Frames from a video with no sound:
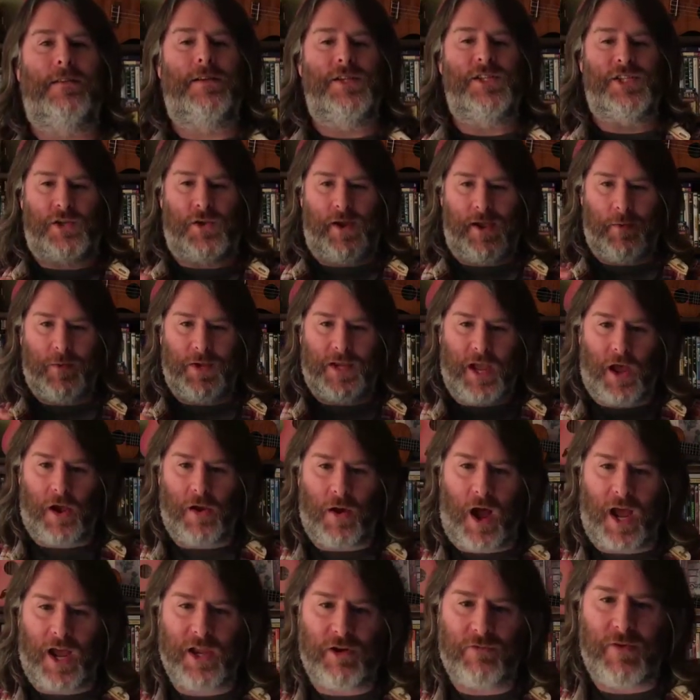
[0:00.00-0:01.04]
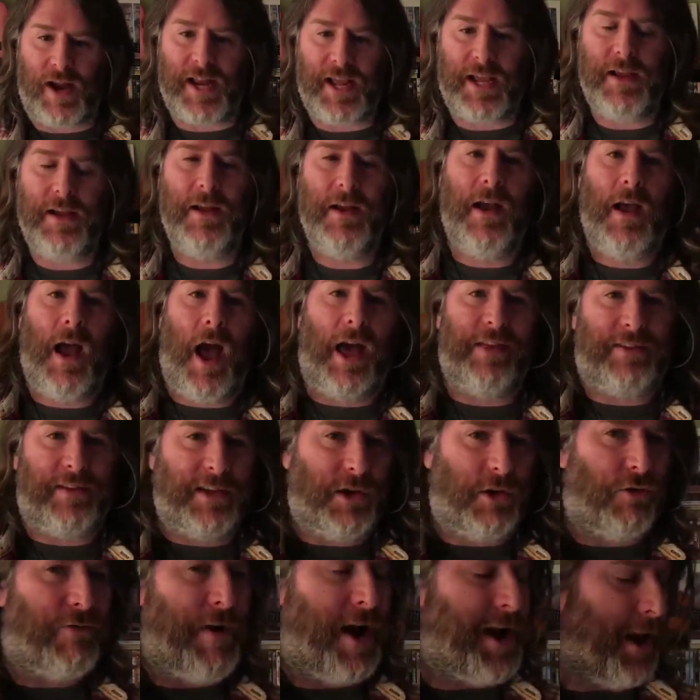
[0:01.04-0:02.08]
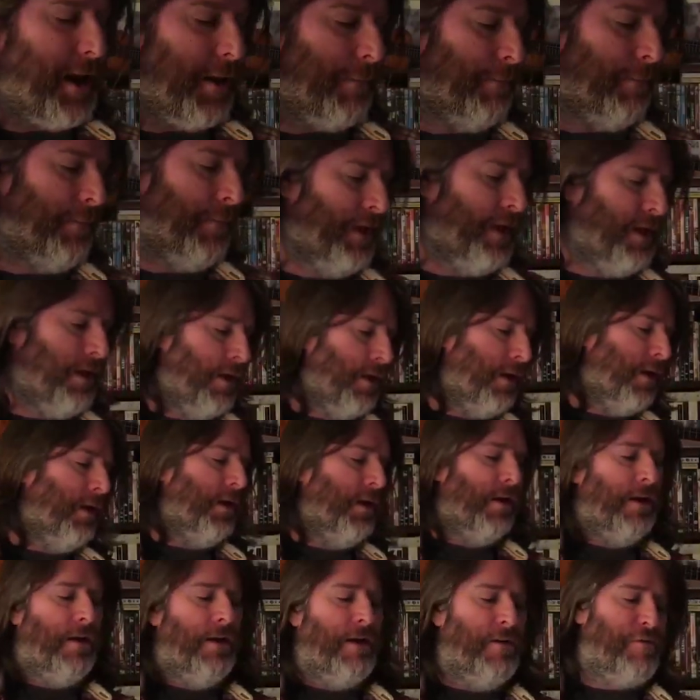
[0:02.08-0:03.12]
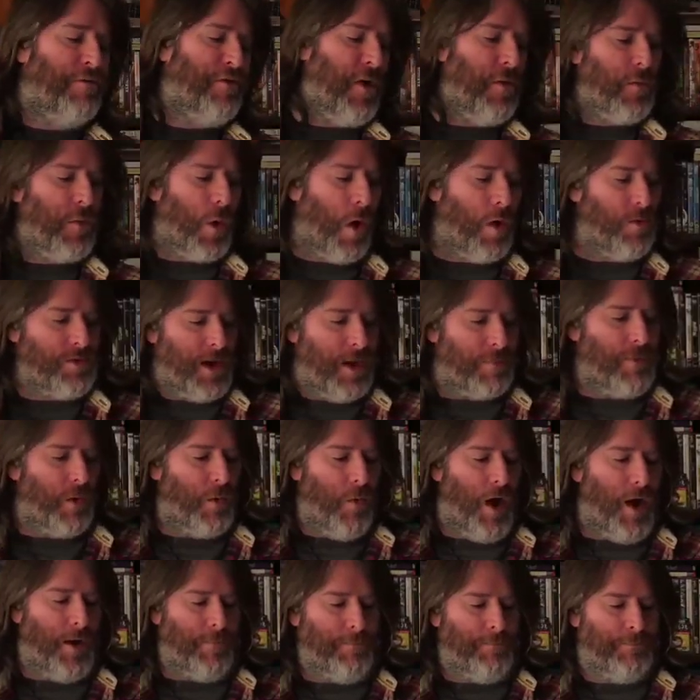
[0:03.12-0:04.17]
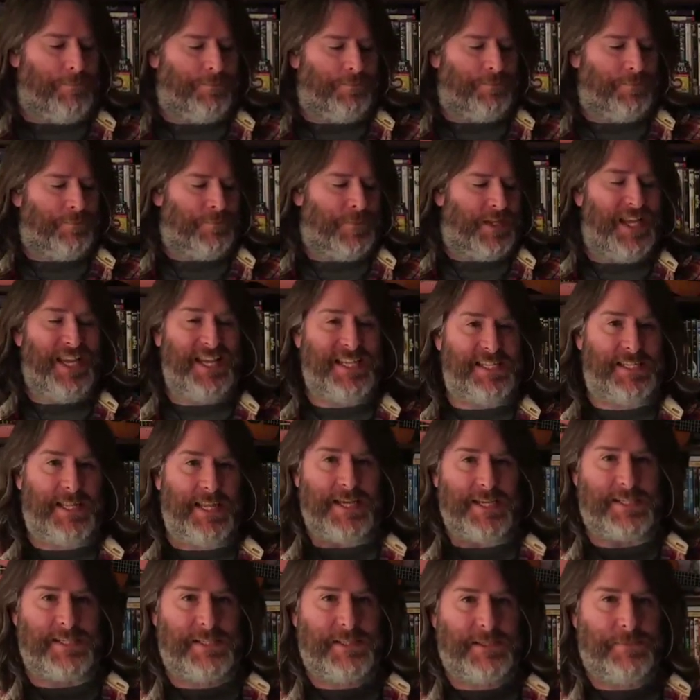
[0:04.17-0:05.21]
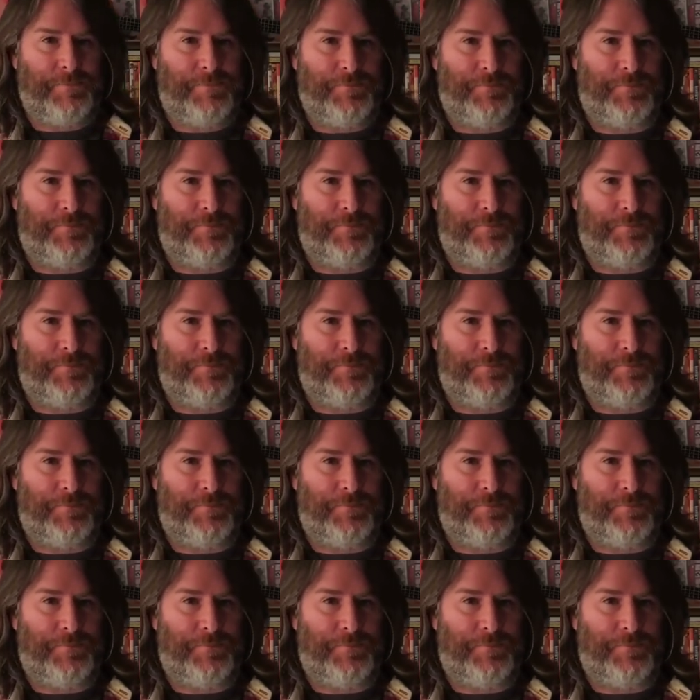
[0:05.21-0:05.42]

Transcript: So here we go. Are you ready? I think you're ready. Film quote number one is this.